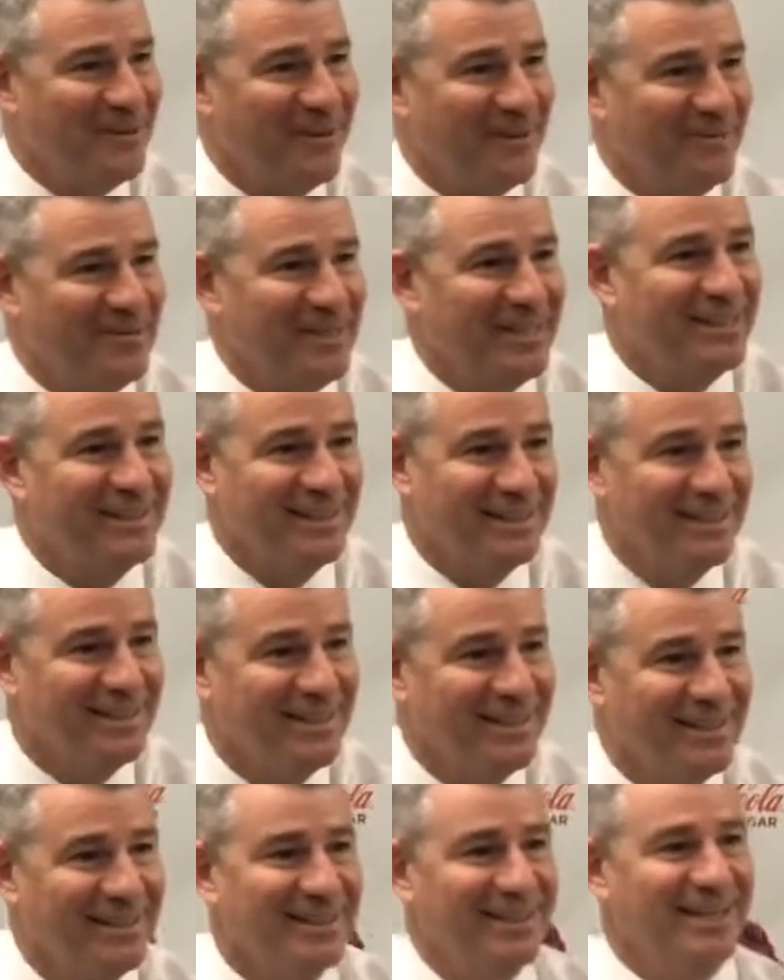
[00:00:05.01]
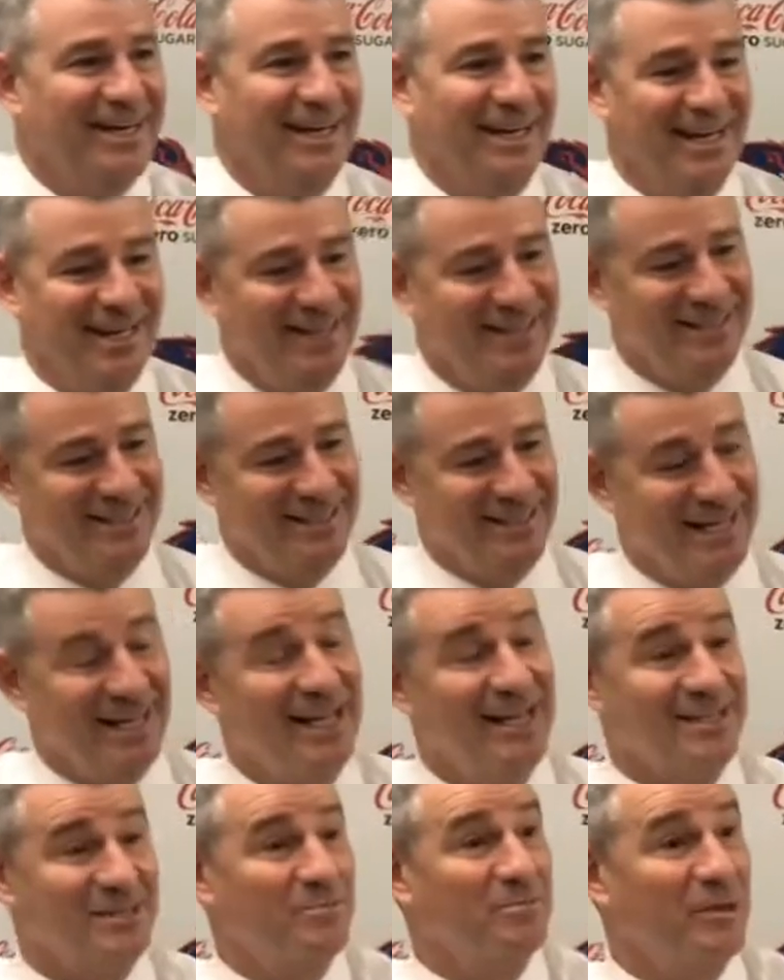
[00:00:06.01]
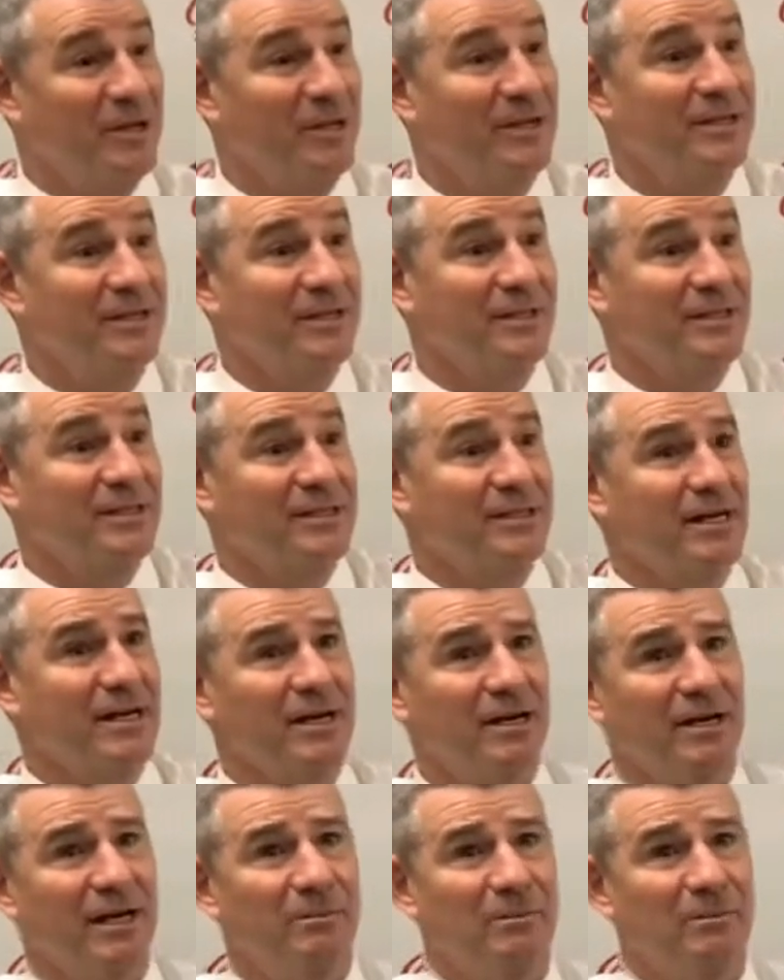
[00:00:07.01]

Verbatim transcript: I mean, and they had some pretty good looks there.